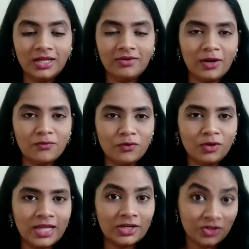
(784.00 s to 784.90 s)

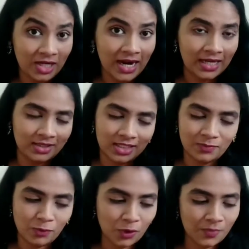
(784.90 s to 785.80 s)
grateful that she had this
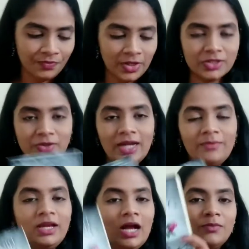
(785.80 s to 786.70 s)
book. So let
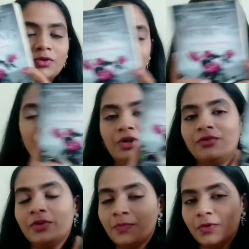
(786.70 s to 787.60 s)
me come to the story
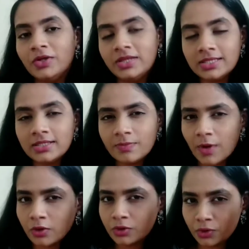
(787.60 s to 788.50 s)
of the book. This is
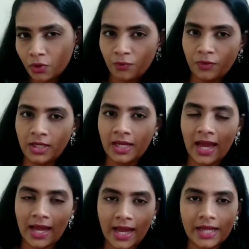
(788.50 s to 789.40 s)
about Sophie
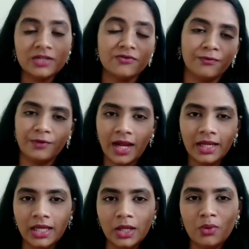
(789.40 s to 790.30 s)
and
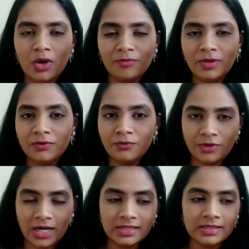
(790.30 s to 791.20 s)
Frankie, who have been
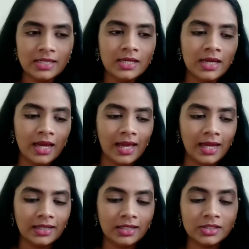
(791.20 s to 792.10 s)
friends,
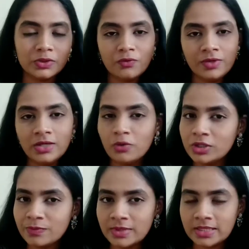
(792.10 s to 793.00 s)
and Sophie
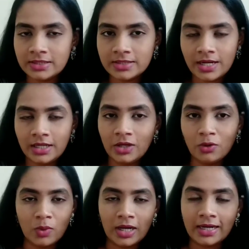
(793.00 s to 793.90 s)
goes missing suddenly
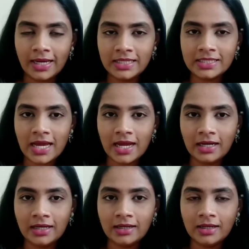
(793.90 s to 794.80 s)
on one night,
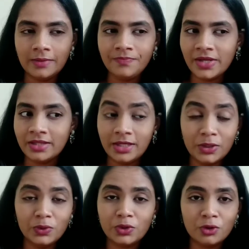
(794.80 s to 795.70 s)
and they
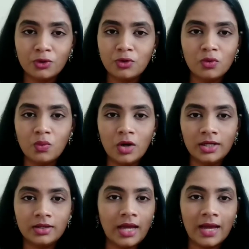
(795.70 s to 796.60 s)
don't know
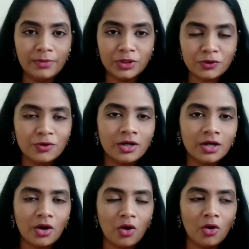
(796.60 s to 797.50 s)
what happened to her